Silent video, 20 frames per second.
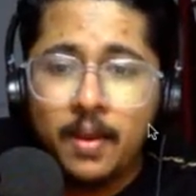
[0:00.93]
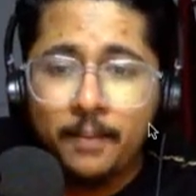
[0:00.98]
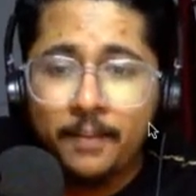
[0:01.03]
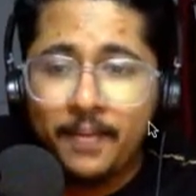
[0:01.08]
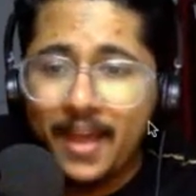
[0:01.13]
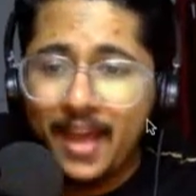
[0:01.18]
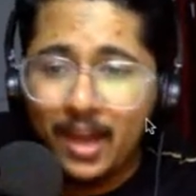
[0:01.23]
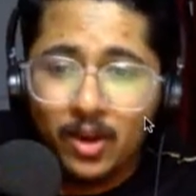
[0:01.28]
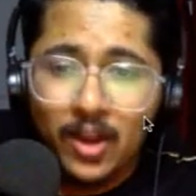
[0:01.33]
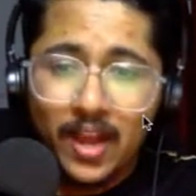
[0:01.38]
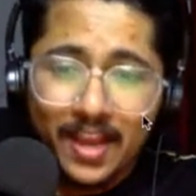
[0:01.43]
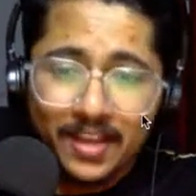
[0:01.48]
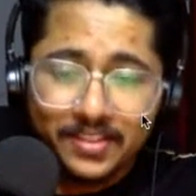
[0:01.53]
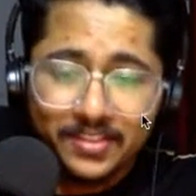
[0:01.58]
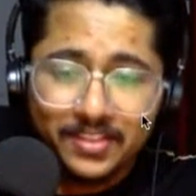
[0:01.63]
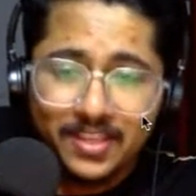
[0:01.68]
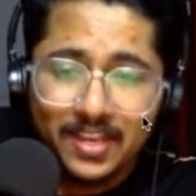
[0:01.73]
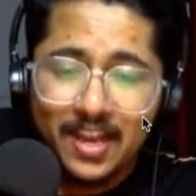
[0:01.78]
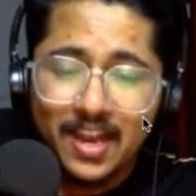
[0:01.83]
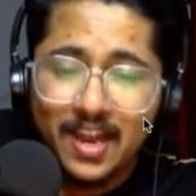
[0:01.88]
Hello
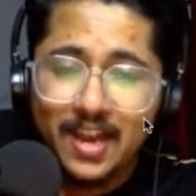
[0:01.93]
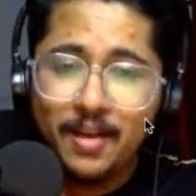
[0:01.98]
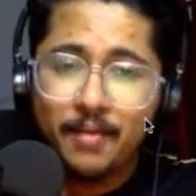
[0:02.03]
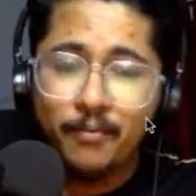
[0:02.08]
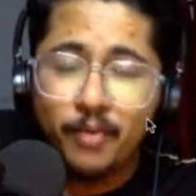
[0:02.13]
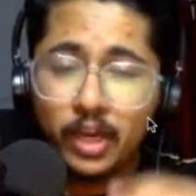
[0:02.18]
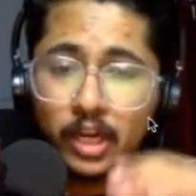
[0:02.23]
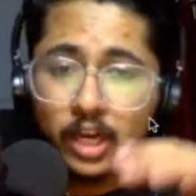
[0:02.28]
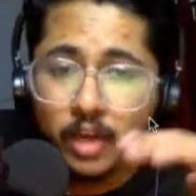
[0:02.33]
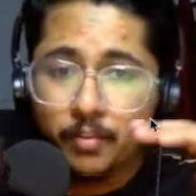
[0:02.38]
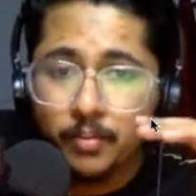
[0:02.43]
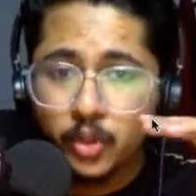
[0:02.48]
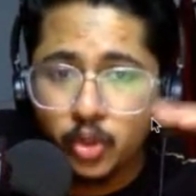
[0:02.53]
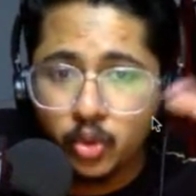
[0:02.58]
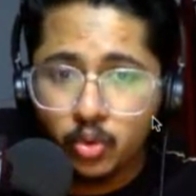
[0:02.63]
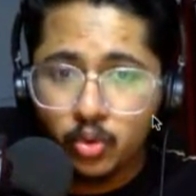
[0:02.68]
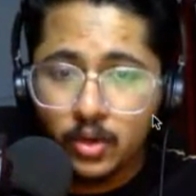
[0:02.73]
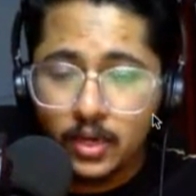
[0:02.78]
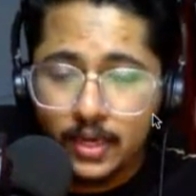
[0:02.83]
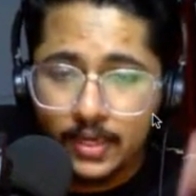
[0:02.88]
guys, welcome
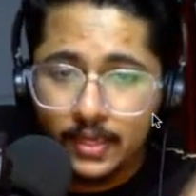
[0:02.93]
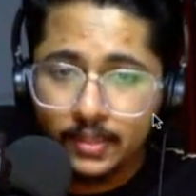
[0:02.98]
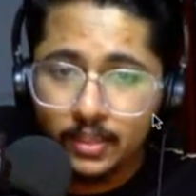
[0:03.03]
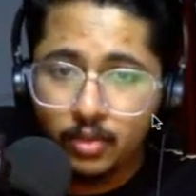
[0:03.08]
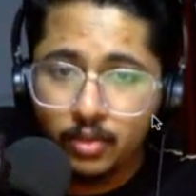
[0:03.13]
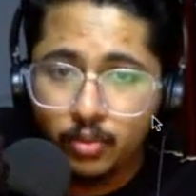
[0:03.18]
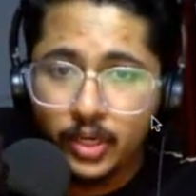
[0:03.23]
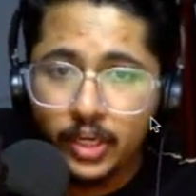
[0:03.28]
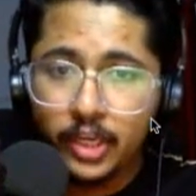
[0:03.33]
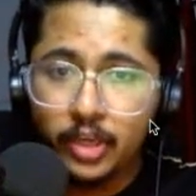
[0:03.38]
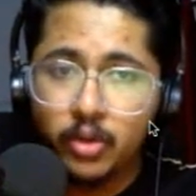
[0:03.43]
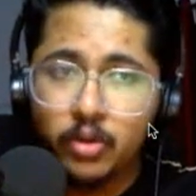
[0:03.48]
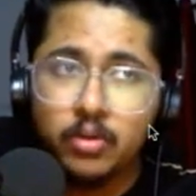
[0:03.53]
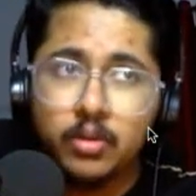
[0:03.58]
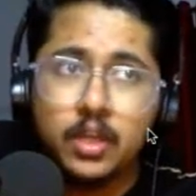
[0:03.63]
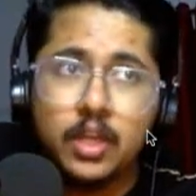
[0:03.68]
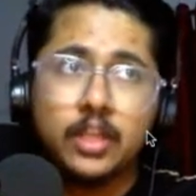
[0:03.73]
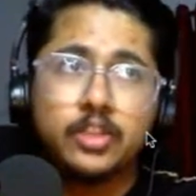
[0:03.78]
to another video.